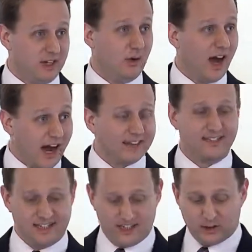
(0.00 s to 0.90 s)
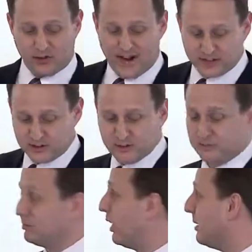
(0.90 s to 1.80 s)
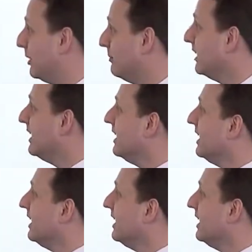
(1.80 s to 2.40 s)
you know, highly interactive problem.